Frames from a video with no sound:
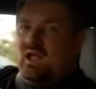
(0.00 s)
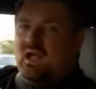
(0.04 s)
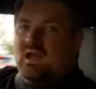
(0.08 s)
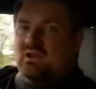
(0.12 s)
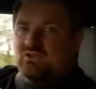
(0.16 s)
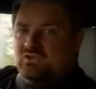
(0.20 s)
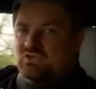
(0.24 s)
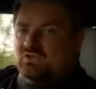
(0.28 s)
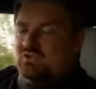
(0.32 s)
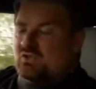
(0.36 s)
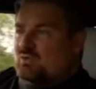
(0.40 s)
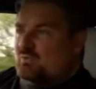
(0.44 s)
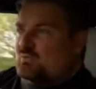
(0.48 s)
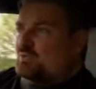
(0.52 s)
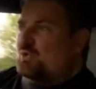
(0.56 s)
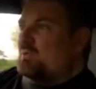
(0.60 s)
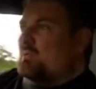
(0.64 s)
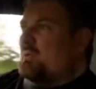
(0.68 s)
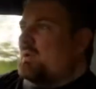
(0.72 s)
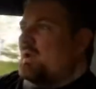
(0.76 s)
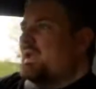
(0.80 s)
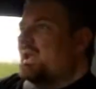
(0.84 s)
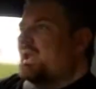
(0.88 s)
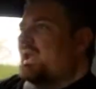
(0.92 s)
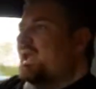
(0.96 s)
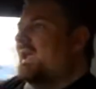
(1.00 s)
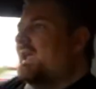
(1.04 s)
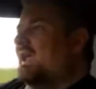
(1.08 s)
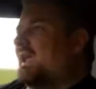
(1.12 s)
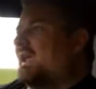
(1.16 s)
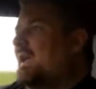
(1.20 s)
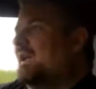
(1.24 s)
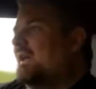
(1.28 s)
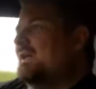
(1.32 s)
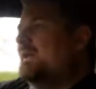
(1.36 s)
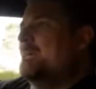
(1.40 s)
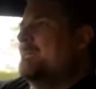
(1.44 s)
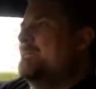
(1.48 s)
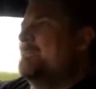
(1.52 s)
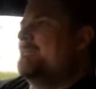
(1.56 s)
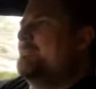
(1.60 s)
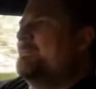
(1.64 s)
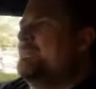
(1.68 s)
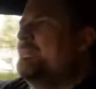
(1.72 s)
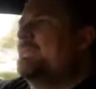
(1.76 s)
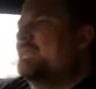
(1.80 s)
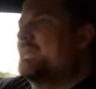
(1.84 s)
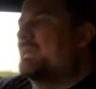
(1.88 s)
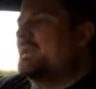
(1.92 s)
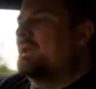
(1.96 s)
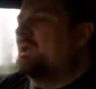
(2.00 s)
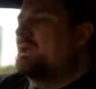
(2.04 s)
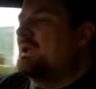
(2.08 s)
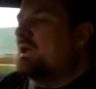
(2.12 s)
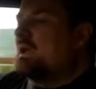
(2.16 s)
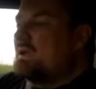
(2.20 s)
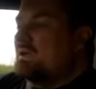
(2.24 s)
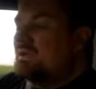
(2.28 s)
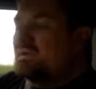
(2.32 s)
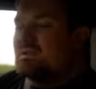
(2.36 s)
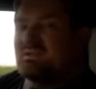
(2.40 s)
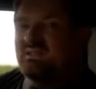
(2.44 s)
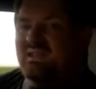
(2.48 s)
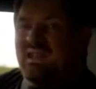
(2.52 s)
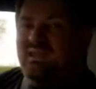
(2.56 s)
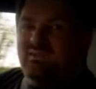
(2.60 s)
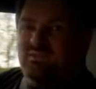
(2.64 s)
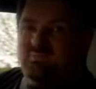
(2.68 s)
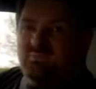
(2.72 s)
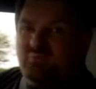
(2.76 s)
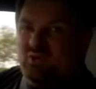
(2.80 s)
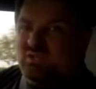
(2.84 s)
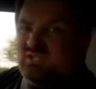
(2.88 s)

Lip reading: as you can probably hear, sounds